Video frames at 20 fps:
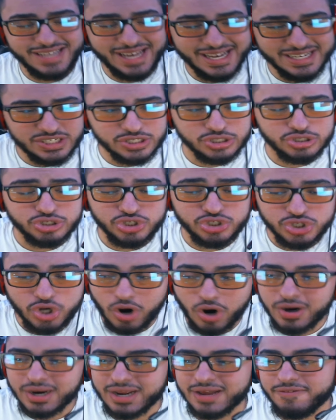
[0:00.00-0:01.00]
S
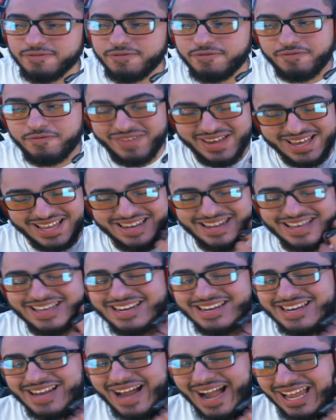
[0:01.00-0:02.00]
Sharkfin
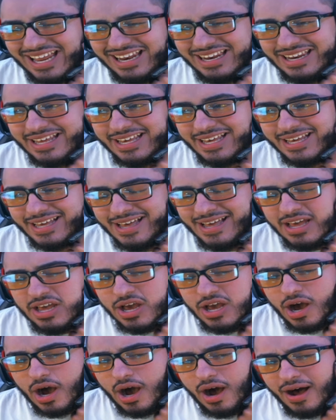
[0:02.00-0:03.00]
ninety,
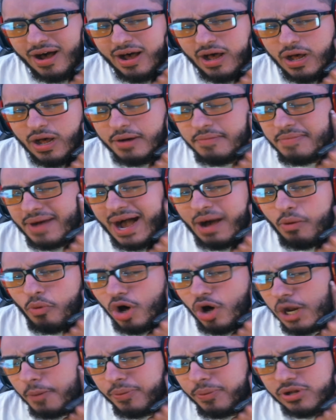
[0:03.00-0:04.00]
um, I
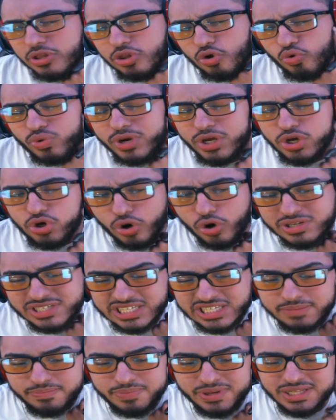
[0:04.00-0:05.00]
want to put the recoil
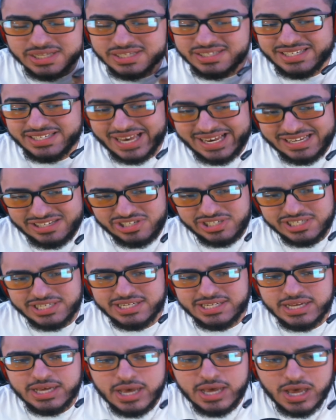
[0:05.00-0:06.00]

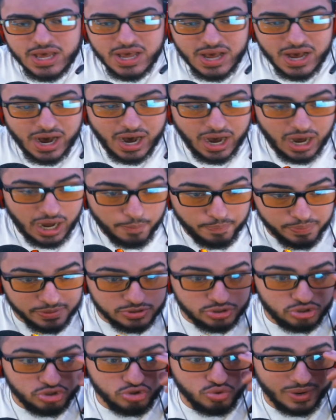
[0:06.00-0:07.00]
stabilization up
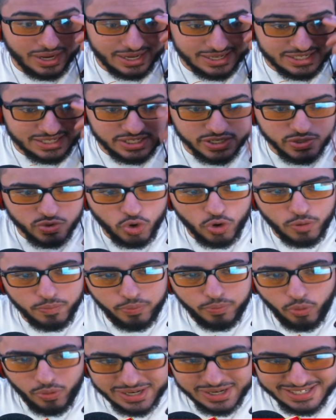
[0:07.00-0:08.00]
to a zero
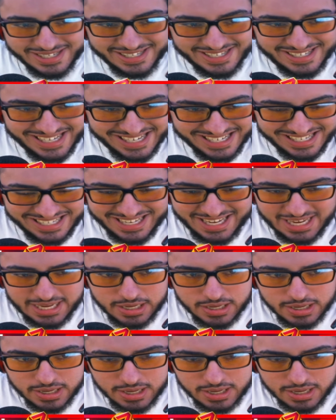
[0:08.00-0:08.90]
point six zero